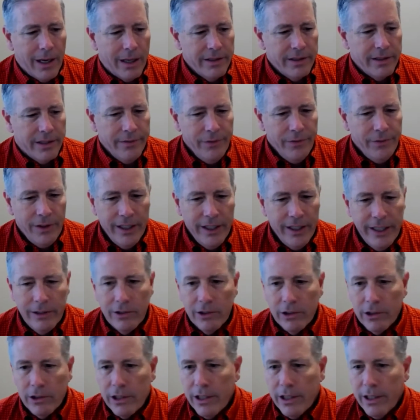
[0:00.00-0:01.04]
definitely
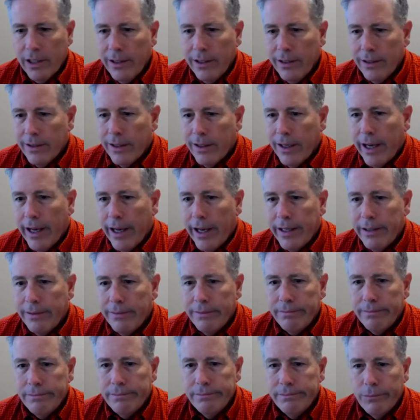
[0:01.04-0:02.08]
look at
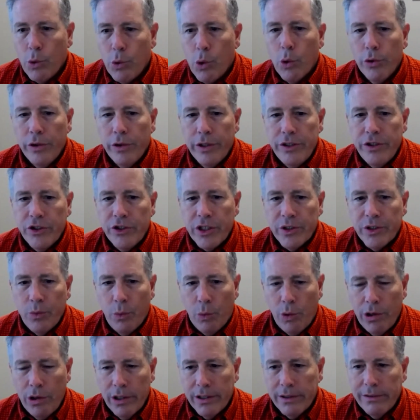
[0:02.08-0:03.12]
more than just
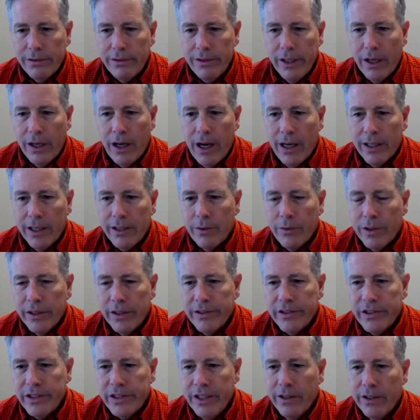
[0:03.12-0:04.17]
one. I don't want
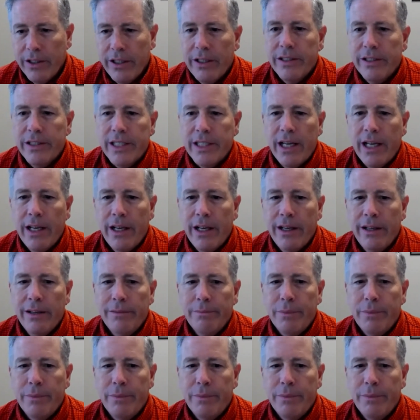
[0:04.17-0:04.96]
to steer you to say